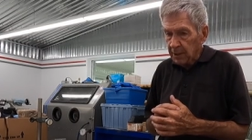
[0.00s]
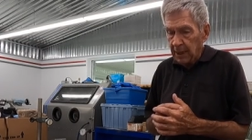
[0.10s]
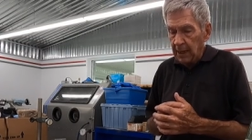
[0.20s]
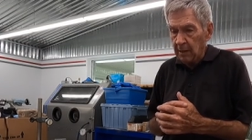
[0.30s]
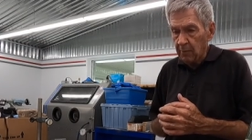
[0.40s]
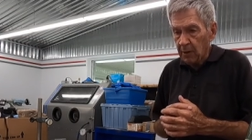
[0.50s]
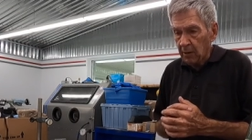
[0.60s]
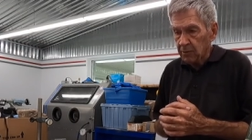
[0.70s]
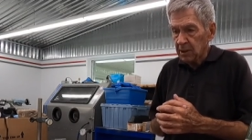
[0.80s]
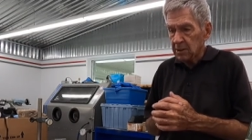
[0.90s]
can't,
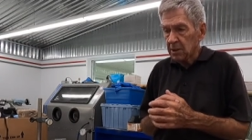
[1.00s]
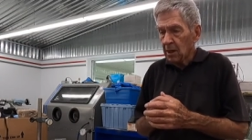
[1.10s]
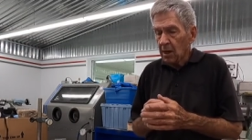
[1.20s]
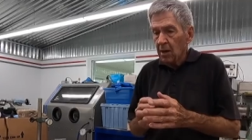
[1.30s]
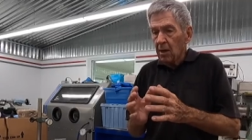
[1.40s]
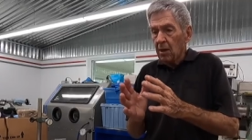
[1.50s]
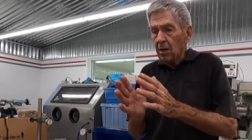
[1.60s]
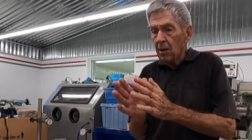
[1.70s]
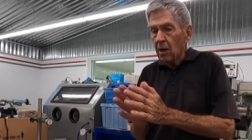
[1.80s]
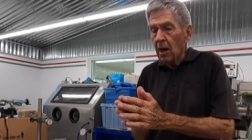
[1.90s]
because it's
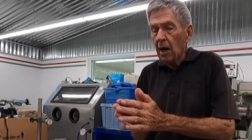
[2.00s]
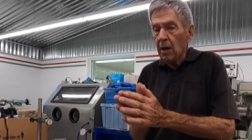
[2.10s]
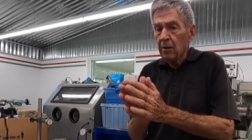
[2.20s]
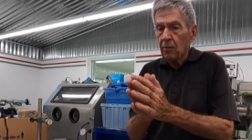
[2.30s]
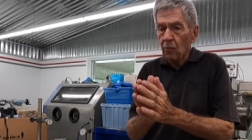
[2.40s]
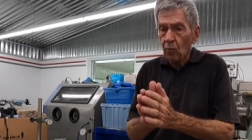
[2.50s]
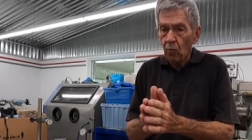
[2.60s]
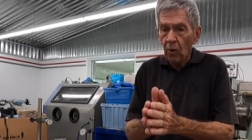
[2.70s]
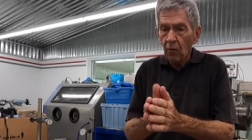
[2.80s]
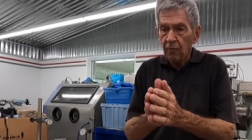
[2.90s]

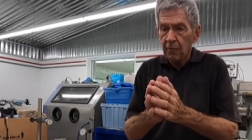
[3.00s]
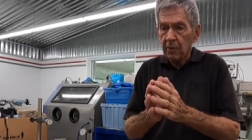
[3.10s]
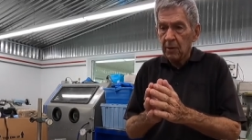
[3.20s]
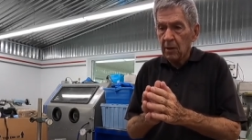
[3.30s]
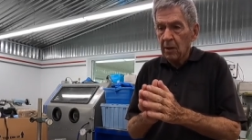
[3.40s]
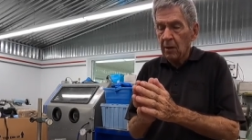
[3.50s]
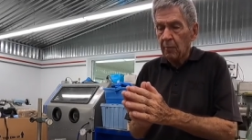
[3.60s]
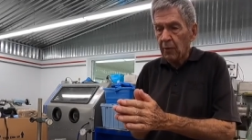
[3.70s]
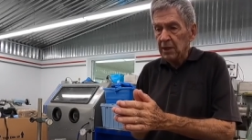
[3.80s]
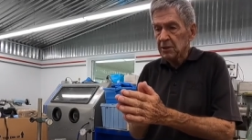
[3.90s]
non-woven
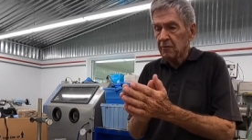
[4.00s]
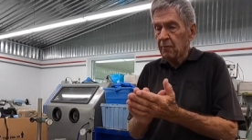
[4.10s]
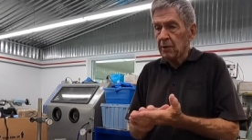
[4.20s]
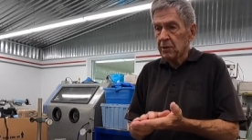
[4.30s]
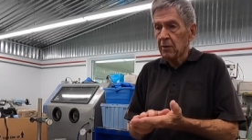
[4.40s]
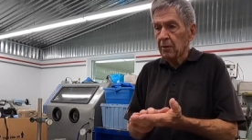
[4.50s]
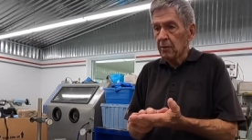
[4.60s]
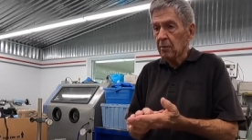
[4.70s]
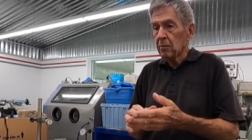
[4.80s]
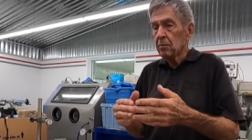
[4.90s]
abrasive
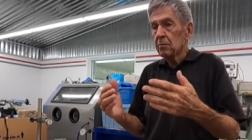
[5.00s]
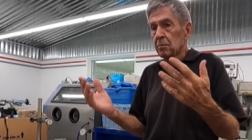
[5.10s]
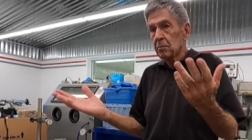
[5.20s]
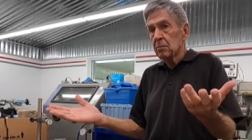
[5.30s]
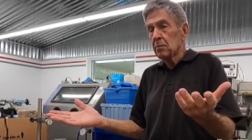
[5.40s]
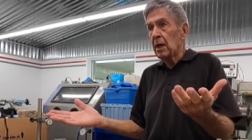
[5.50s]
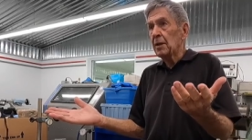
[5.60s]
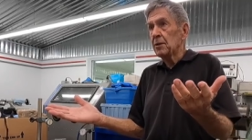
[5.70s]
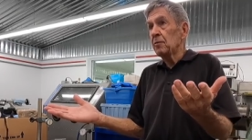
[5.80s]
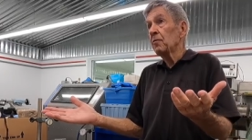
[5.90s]
material. Now,
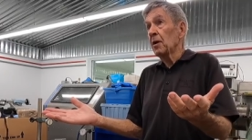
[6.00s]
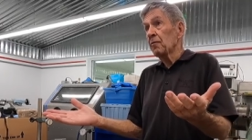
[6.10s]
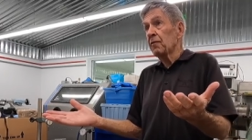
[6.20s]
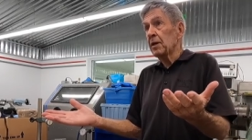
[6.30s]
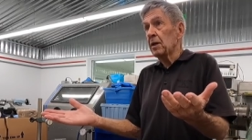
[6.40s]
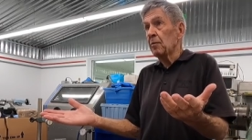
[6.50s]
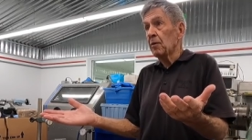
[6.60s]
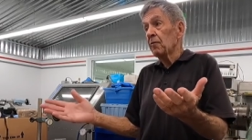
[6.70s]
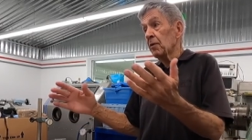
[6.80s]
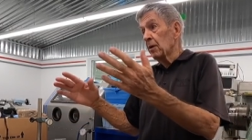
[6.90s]
then you've not offended them.
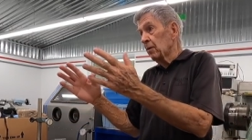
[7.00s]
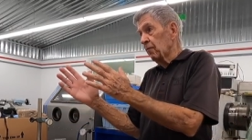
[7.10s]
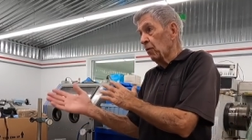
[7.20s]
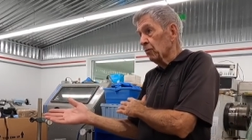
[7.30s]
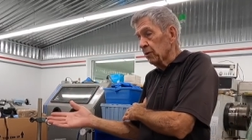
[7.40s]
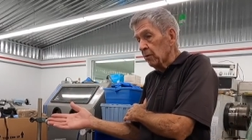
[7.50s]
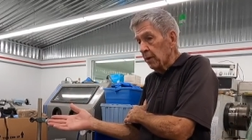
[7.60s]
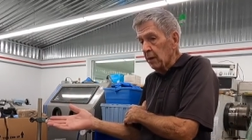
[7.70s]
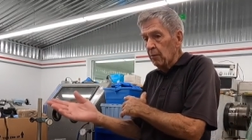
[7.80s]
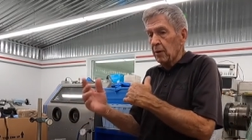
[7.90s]
You've not invoked their
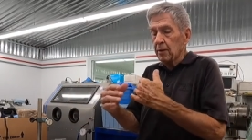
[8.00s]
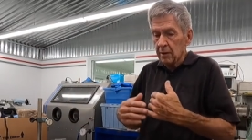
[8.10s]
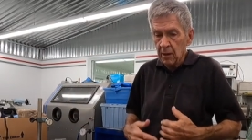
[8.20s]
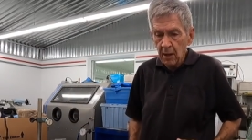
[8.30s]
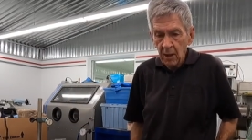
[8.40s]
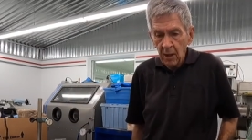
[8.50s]
name or nothing.